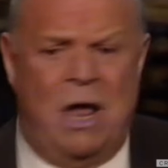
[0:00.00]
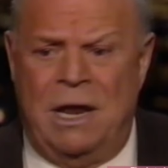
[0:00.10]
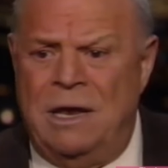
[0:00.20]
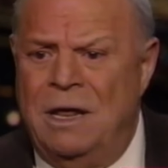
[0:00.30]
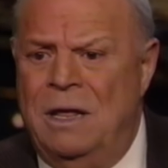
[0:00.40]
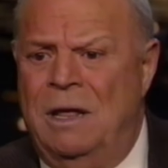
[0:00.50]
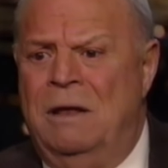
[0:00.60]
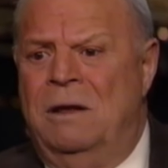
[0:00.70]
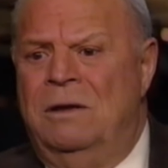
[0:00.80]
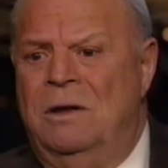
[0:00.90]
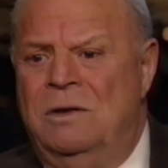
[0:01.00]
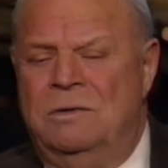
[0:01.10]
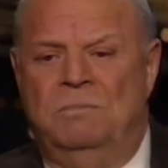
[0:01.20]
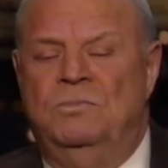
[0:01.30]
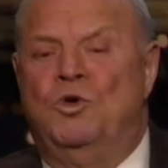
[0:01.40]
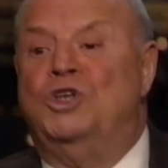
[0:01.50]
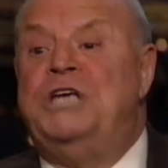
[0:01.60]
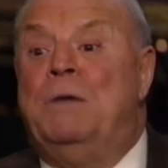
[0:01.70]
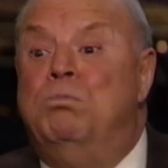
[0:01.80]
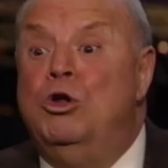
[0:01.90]
Red? I don't... Jeez. Because
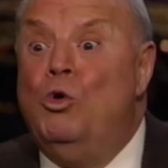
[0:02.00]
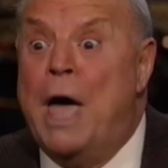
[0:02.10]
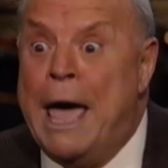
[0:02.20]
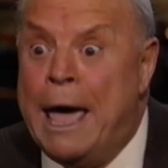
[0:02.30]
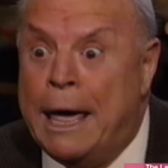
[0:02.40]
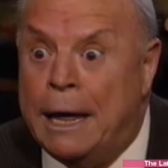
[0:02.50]
he had blue hair.